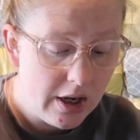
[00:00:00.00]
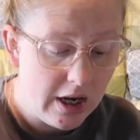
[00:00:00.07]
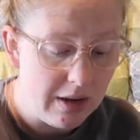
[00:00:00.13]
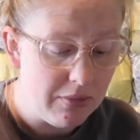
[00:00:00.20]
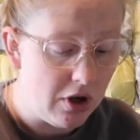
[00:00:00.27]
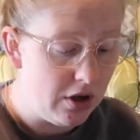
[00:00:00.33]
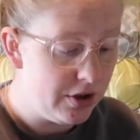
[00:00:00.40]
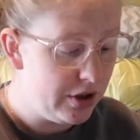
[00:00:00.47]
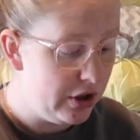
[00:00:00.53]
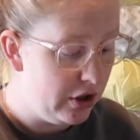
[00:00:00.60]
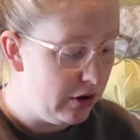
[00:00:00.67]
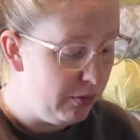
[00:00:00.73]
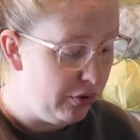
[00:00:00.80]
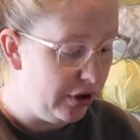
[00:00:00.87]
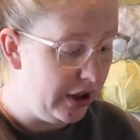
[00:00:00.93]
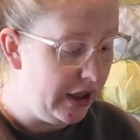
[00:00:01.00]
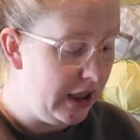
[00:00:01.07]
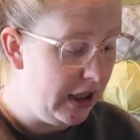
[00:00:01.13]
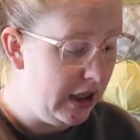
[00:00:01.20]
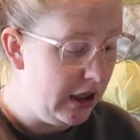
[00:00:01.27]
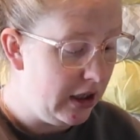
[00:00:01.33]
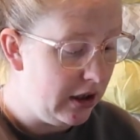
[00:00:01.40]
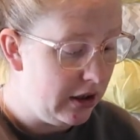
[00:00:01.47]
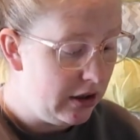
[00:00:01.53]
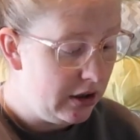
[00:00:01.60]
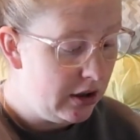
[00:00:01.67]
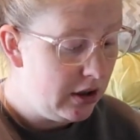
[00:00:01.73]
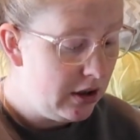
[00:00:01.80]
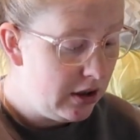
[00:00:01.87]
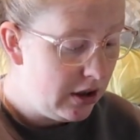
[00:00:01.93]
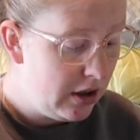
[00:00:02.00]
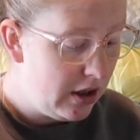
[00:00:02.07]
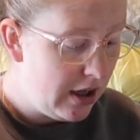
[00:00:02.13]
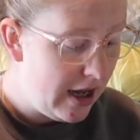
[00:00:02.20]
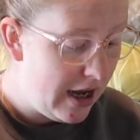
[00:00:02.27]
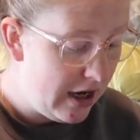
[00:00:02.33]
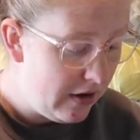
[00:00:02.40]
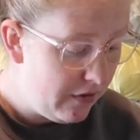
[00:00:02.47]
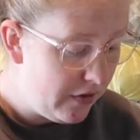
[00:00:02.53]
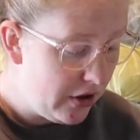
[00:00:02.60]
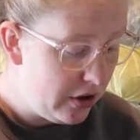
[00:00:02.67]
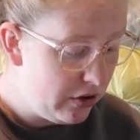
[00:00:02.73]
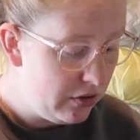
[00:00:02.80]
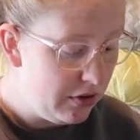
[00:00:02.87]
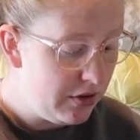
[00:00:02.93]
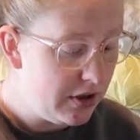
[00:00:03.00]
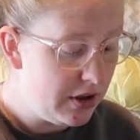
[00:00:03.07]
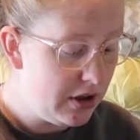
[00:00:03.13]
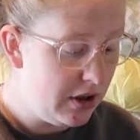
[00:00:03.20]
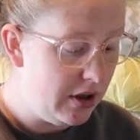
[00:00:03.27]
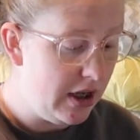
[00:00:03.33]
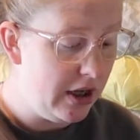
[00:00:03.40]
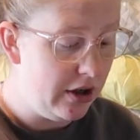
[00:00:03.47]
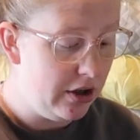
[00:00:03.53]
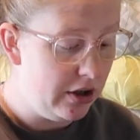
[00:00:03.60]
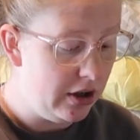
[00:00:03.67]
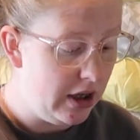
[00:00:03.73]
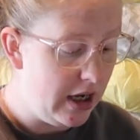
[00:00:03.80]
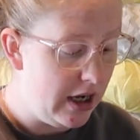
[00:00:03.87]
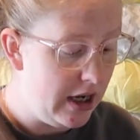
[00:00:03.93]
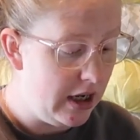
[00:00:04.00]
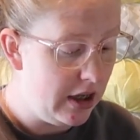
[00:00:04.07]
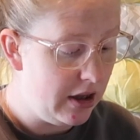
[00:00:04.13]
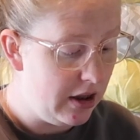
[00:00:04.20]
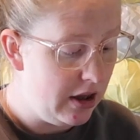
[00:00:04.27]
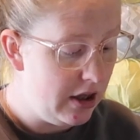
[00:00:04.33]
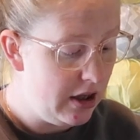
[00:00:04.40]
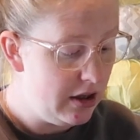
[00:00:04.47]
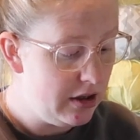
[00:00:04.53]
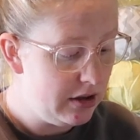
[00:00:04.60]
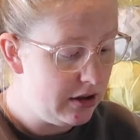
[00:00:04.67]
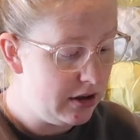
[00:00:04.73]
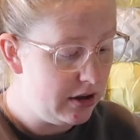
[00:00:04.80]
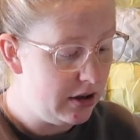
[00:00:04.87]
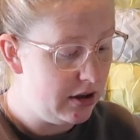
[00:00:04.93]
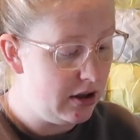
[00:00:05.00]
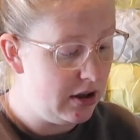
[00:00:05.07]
I'm also bringing headphones that are like this